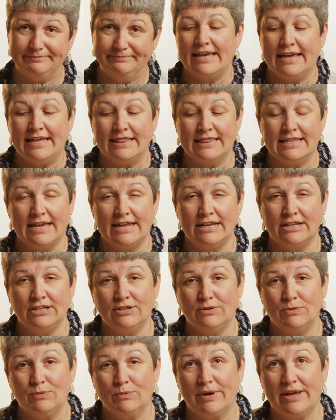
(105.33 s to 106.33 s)
And then
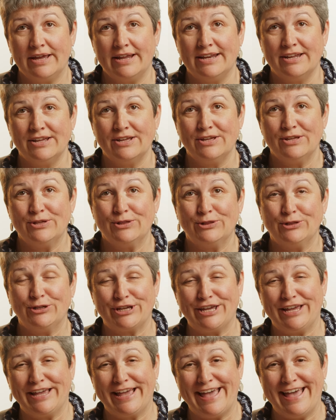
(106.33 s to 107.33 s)
when
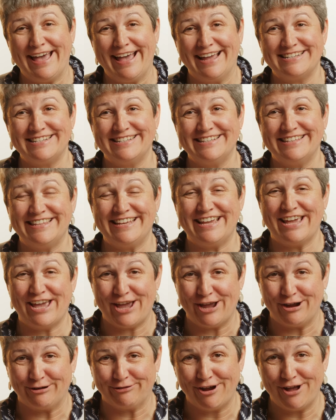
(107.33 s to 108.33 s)
looking at the
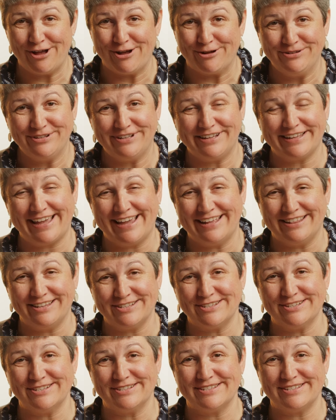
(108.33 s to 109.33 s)
ARO, again,
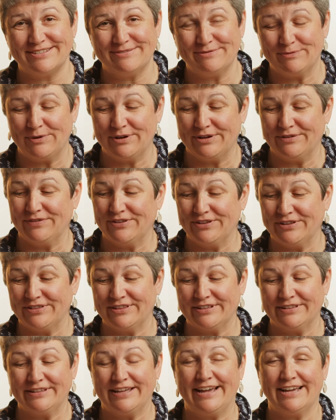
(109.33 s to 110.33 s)
this is one of
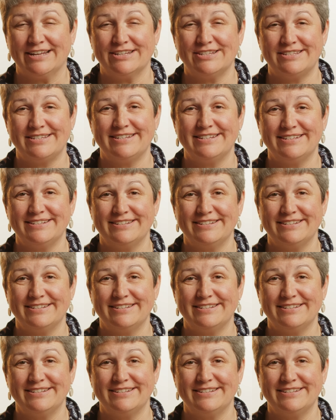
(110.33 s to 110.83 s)
the last